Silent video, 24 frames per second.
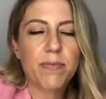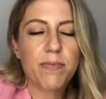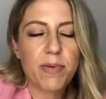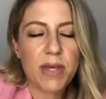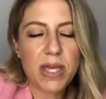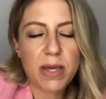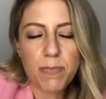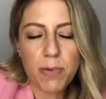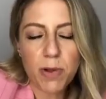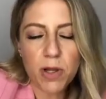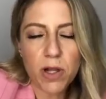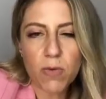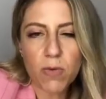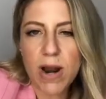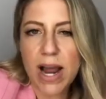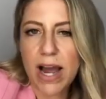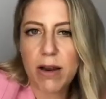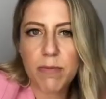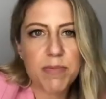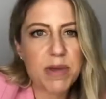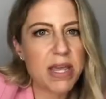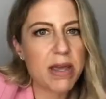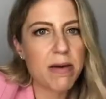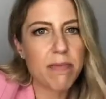people
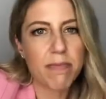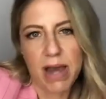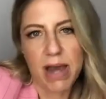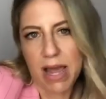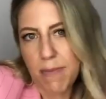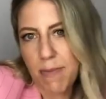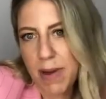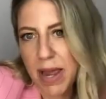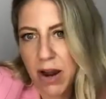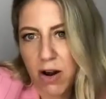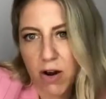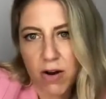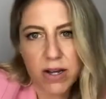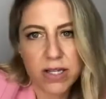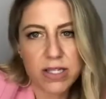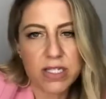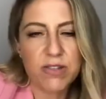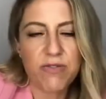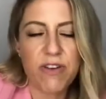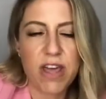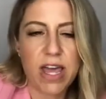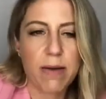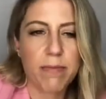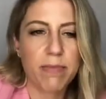around me, my
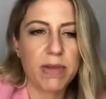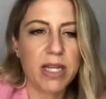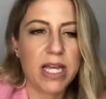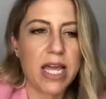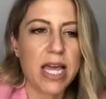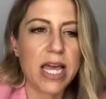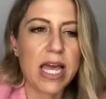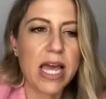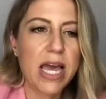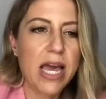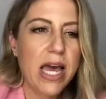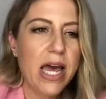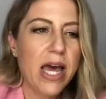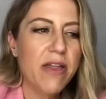parents, family,